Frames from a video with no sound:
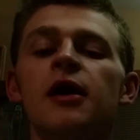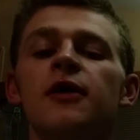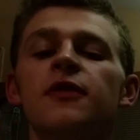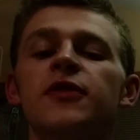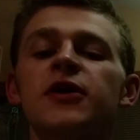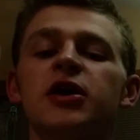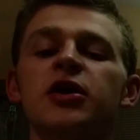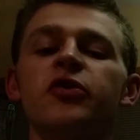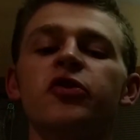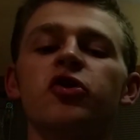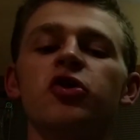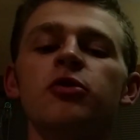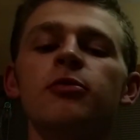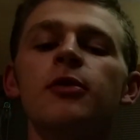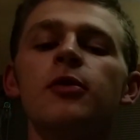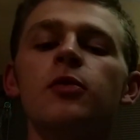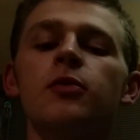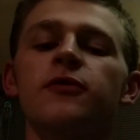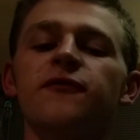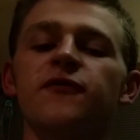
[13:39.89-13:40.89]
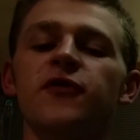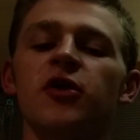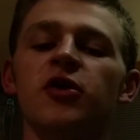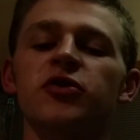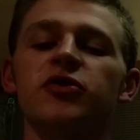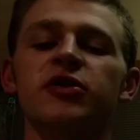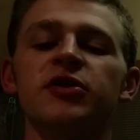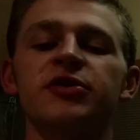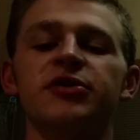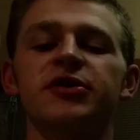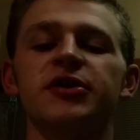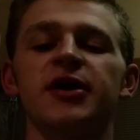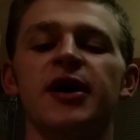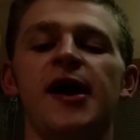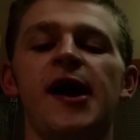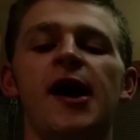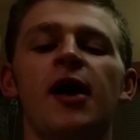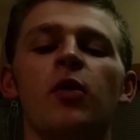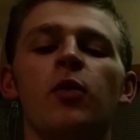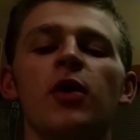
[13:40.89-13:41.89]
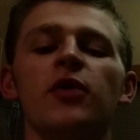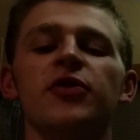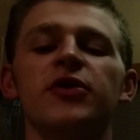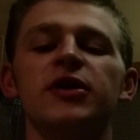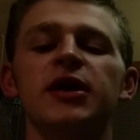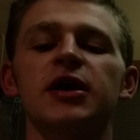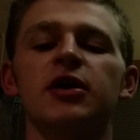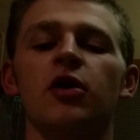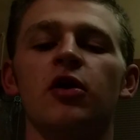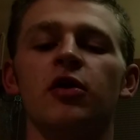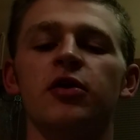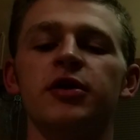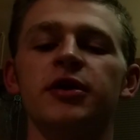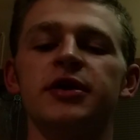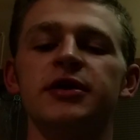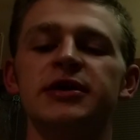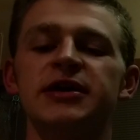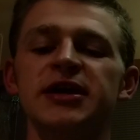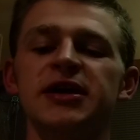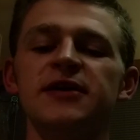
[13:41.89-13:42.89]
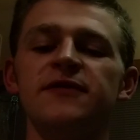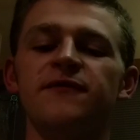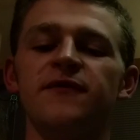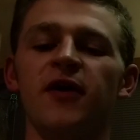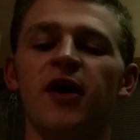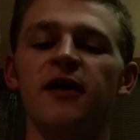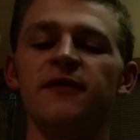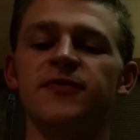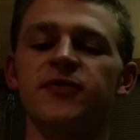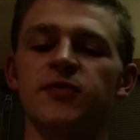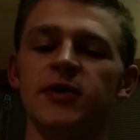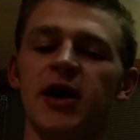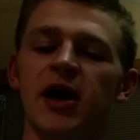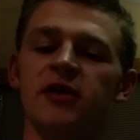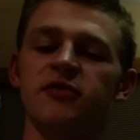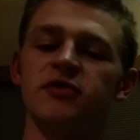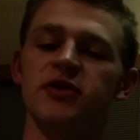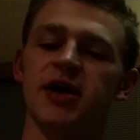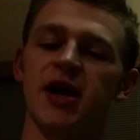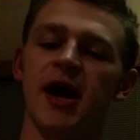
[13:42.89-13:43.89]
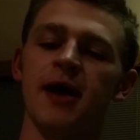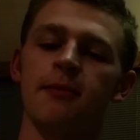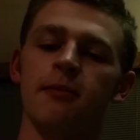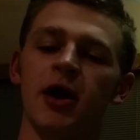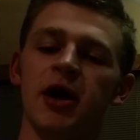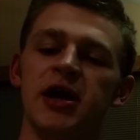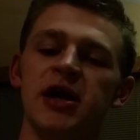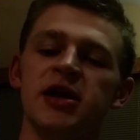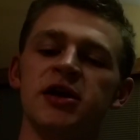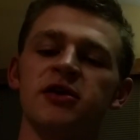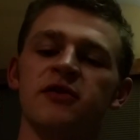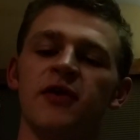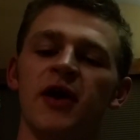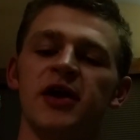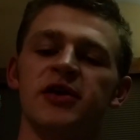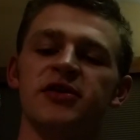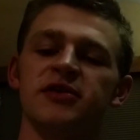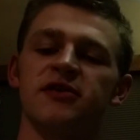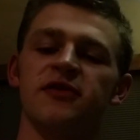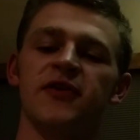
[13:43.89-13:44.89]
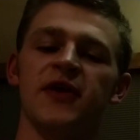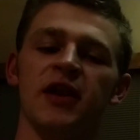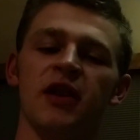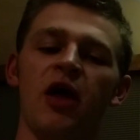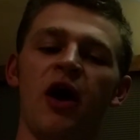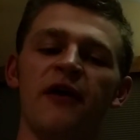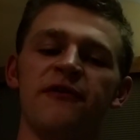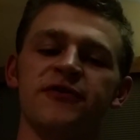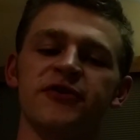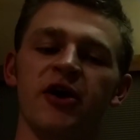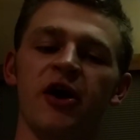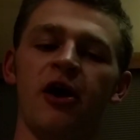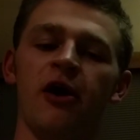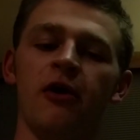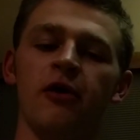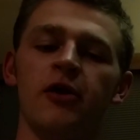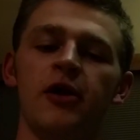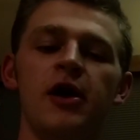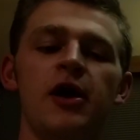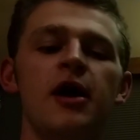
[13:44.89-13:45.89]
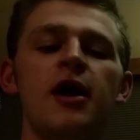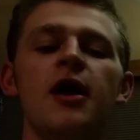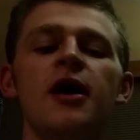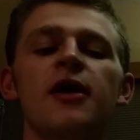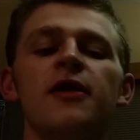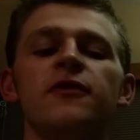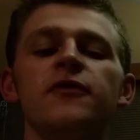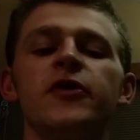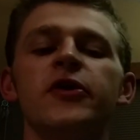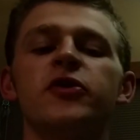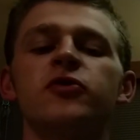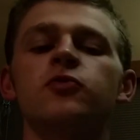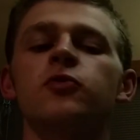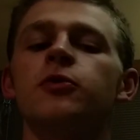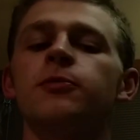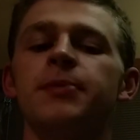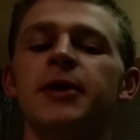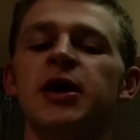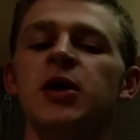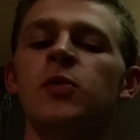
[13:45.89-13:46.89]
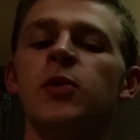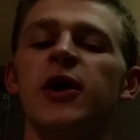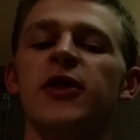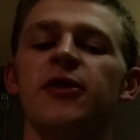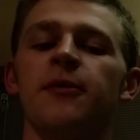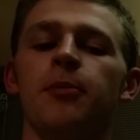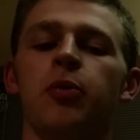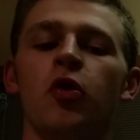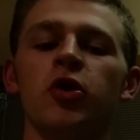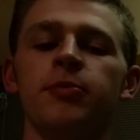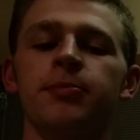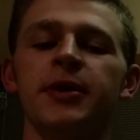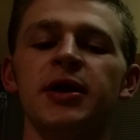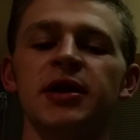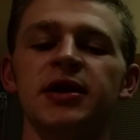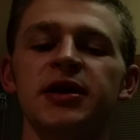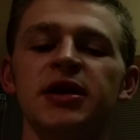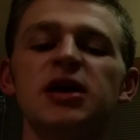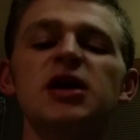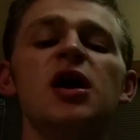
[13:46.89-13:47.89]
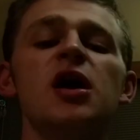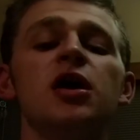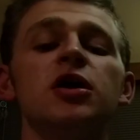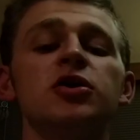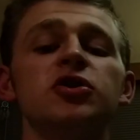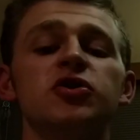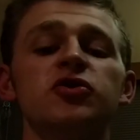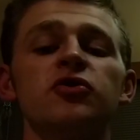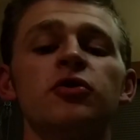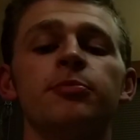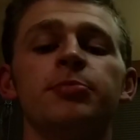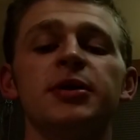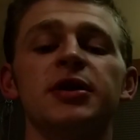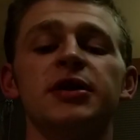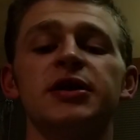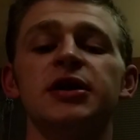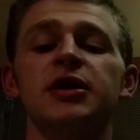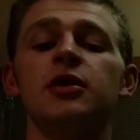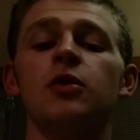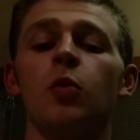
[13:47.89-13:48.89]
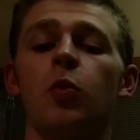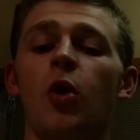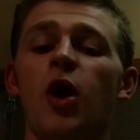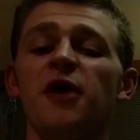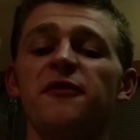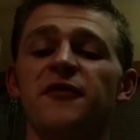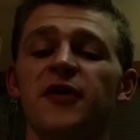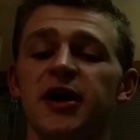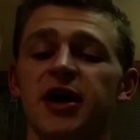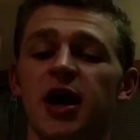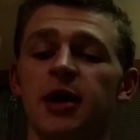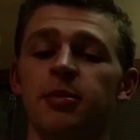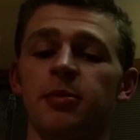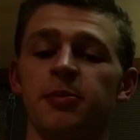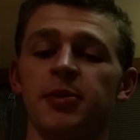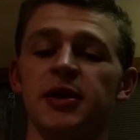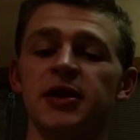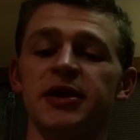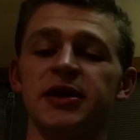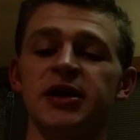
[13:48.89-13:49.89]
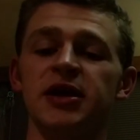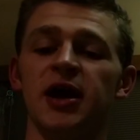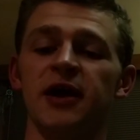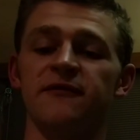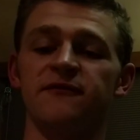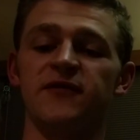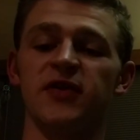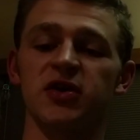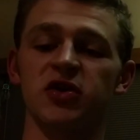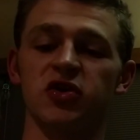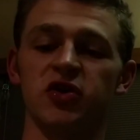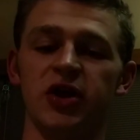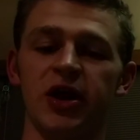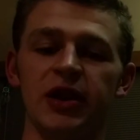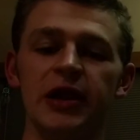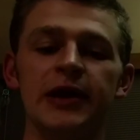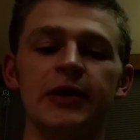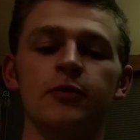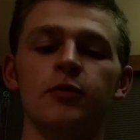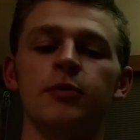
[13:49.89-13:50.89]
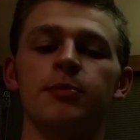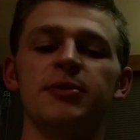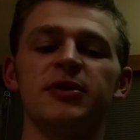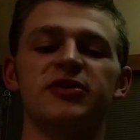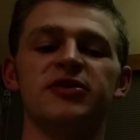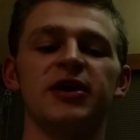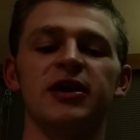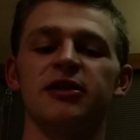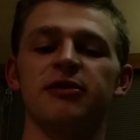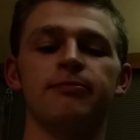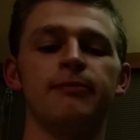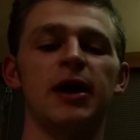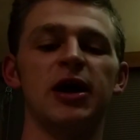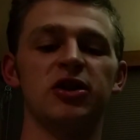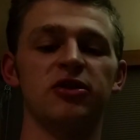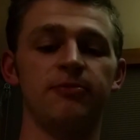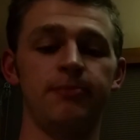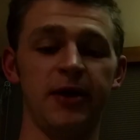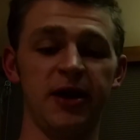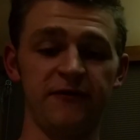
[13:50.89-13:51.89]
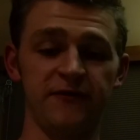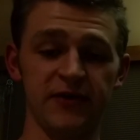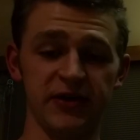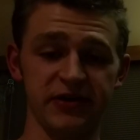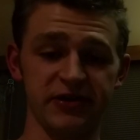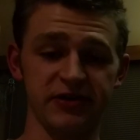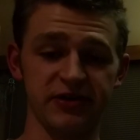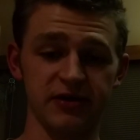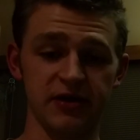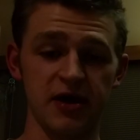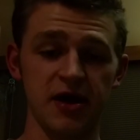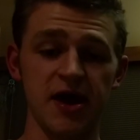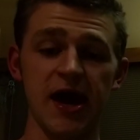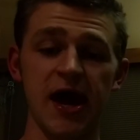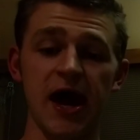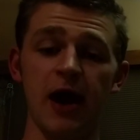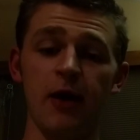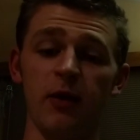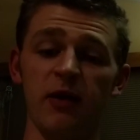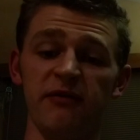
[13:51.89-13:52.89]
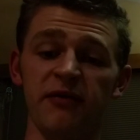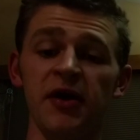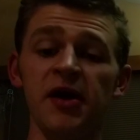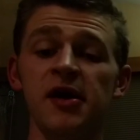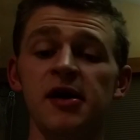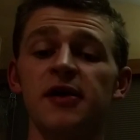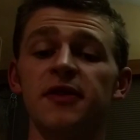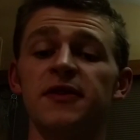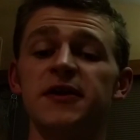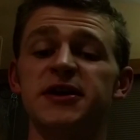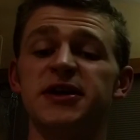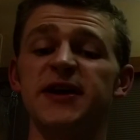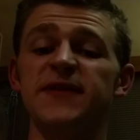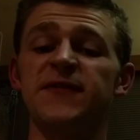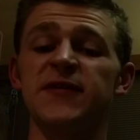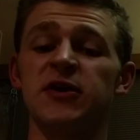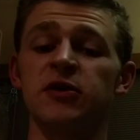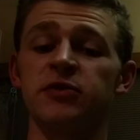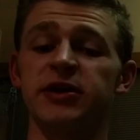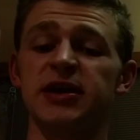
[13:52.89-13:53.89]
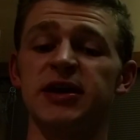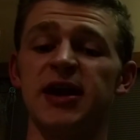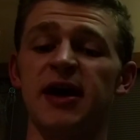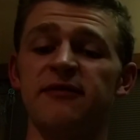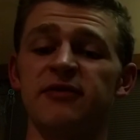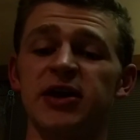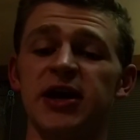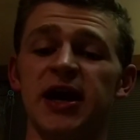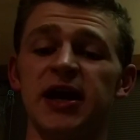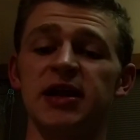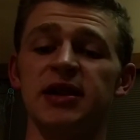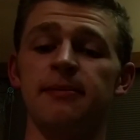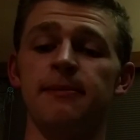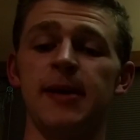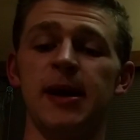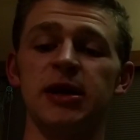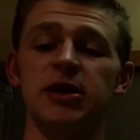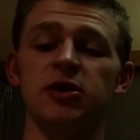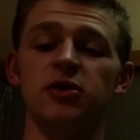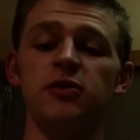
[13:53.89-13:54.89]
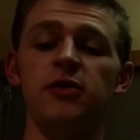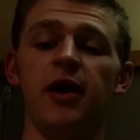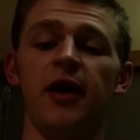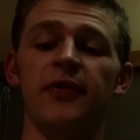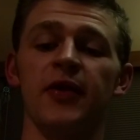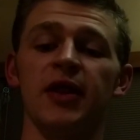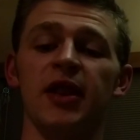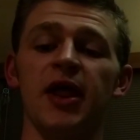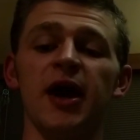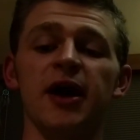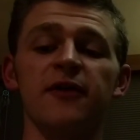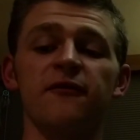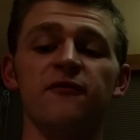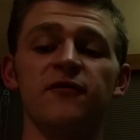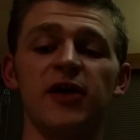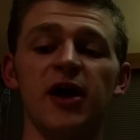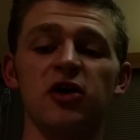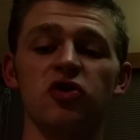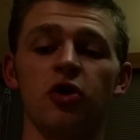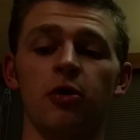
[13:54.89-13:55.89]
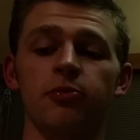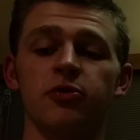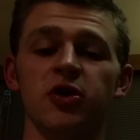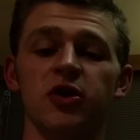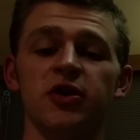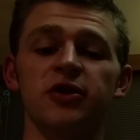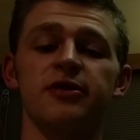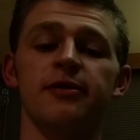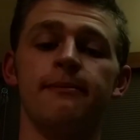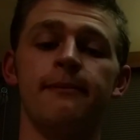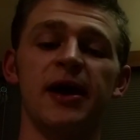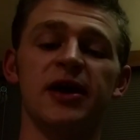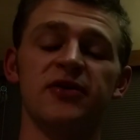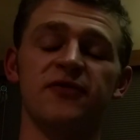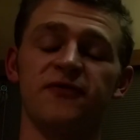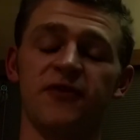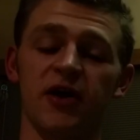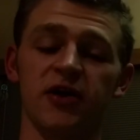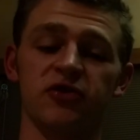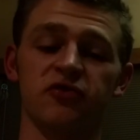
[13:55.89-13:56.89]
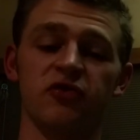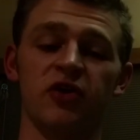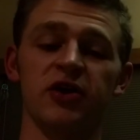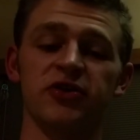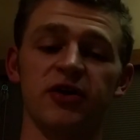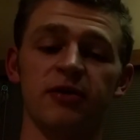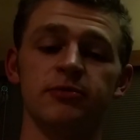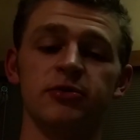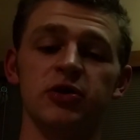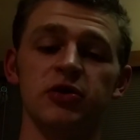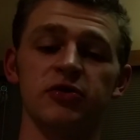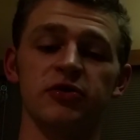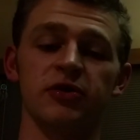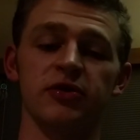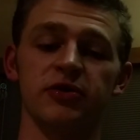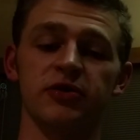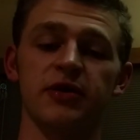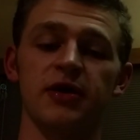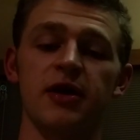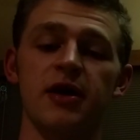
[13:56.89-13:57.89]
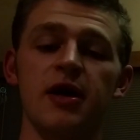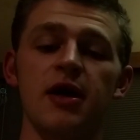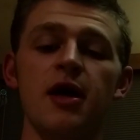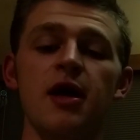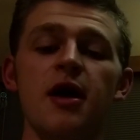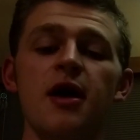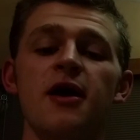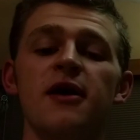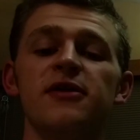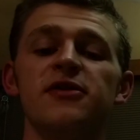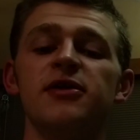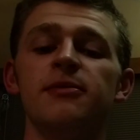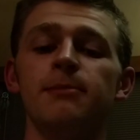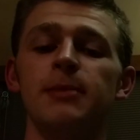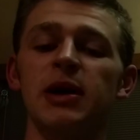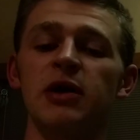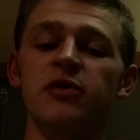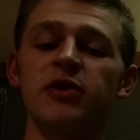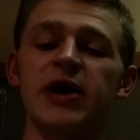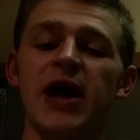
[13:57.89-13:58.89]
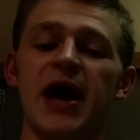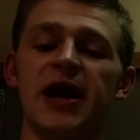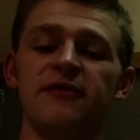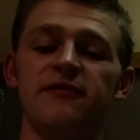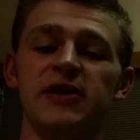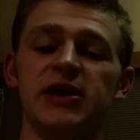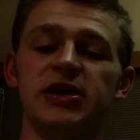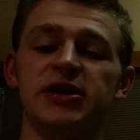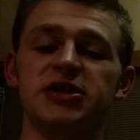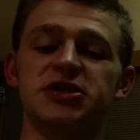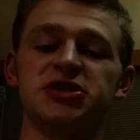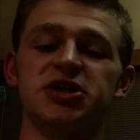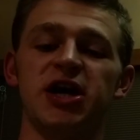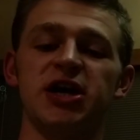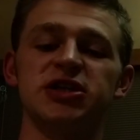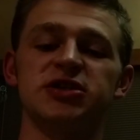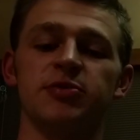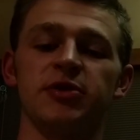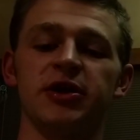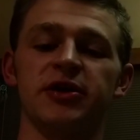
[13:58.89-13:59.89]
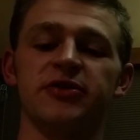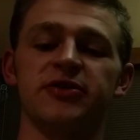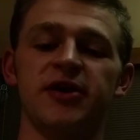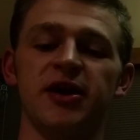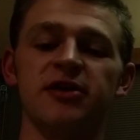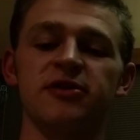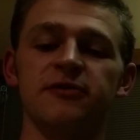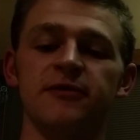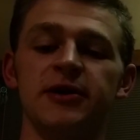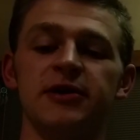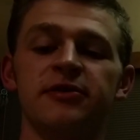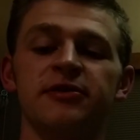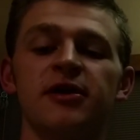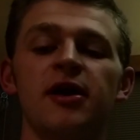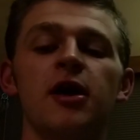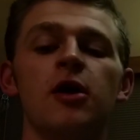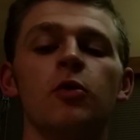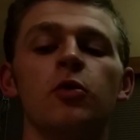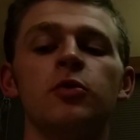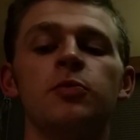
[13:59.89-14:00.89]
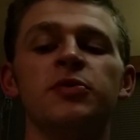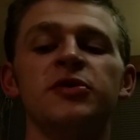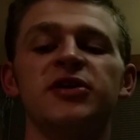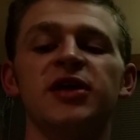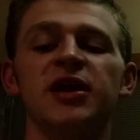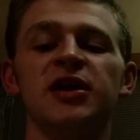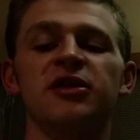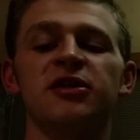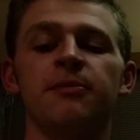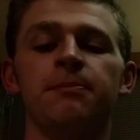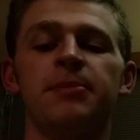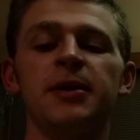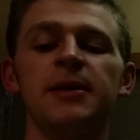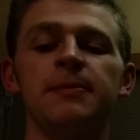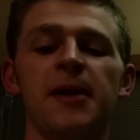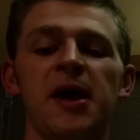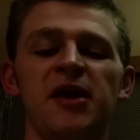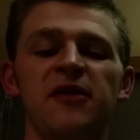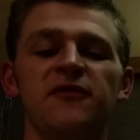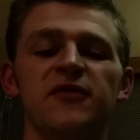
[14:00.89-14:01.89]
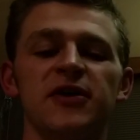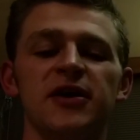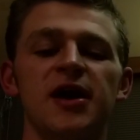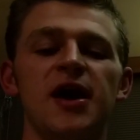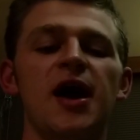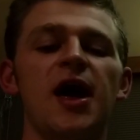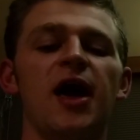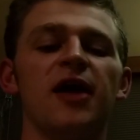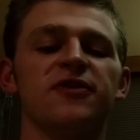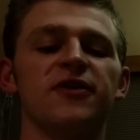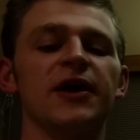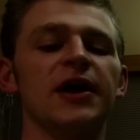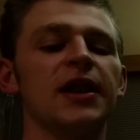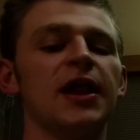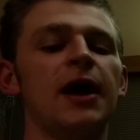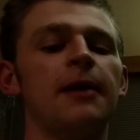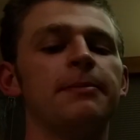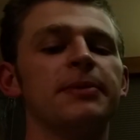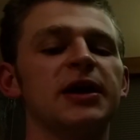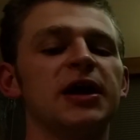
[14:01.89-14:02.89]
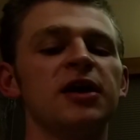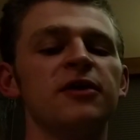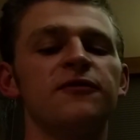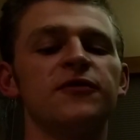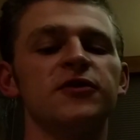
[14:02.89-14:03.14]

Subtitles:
The consumer would first consider how well the Nikon D5300 camera integrates into their lifestyle. This would be where the portability, durability, Wi-Fi capability and functionality would be seen as major benefits. However, the difficulty navigating the menu and the lack of flash options may frustrate some users. The myriad of interchangeable accessories would be seen as a big benefit, as they allow beginner